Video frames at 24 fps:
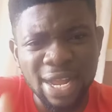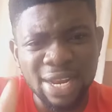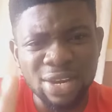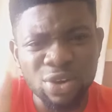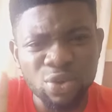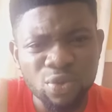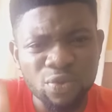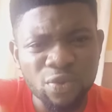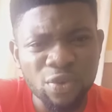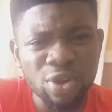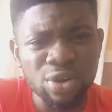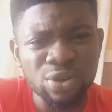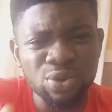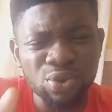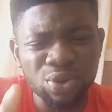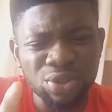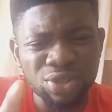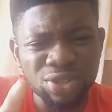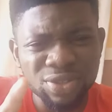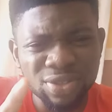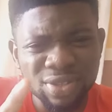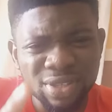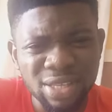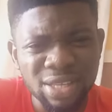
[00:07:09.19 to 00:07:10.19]
I look forward
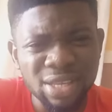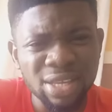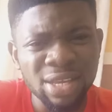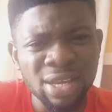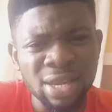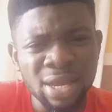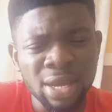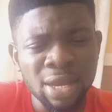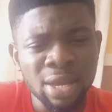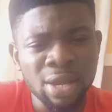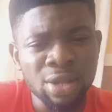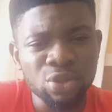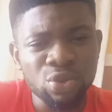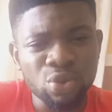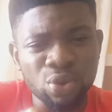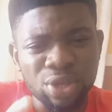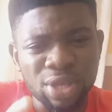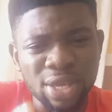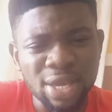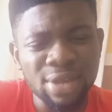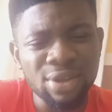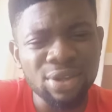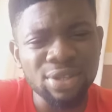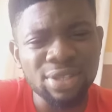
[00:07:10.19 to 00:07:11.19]
to see, to
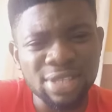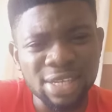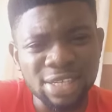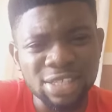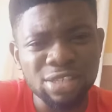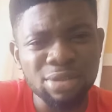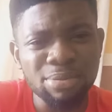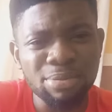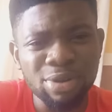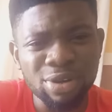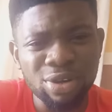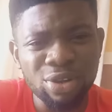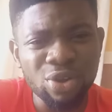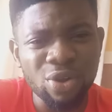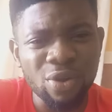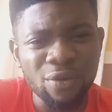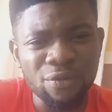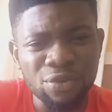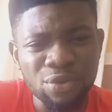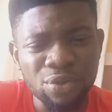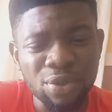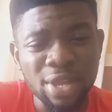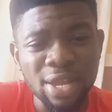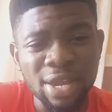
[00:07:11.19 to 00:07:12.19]
hear your testimony
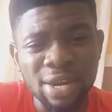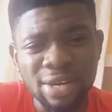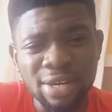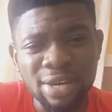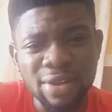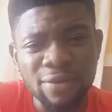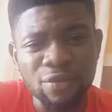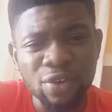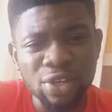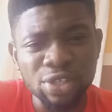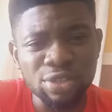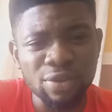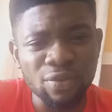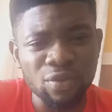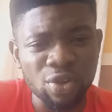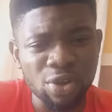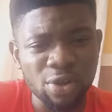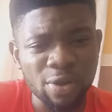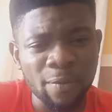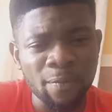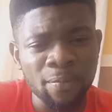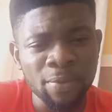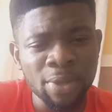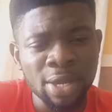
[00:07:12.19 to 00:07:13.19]
of you hearing the voice of
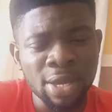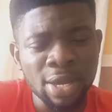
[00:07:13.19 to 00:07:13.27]
God.